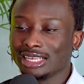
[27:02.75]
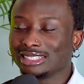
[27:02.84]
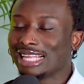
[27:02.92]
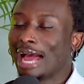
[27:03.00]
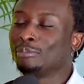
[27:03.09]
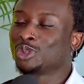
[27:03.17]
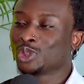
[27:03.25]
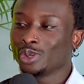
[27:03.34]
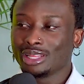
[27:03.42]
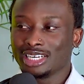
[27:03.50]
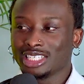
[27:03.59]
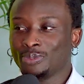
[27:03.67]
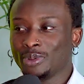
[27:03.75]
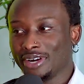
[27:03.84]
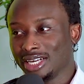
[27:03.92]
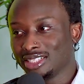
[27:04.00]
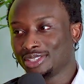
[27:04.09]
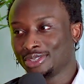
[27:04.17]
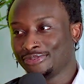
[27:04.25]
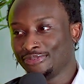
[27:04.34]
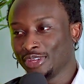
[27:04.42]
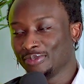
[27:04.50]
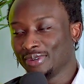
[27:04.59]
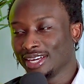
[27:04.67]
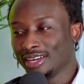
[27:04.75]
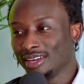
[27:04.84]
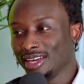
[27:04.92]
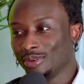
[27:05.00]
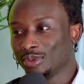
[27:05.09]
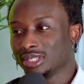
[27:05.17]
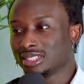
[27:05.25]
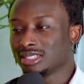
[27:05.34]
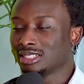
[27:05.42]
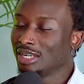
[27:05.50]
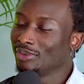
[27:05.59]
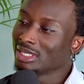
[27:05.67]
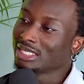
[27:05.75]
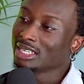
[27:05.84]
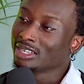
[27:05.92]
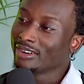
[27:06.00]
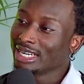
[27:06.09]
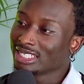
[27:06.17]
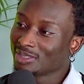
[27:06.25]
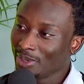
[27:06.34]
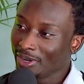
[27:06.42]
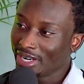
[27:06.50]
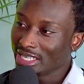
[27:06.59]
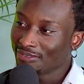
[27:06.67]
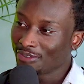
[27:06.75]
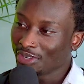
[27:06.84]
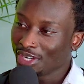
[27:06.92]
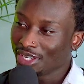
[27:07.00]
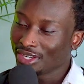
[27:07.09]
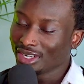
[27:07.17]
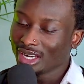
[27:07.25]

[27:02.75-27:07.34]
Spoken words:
I'm sure that experience filming it was a great experience for you.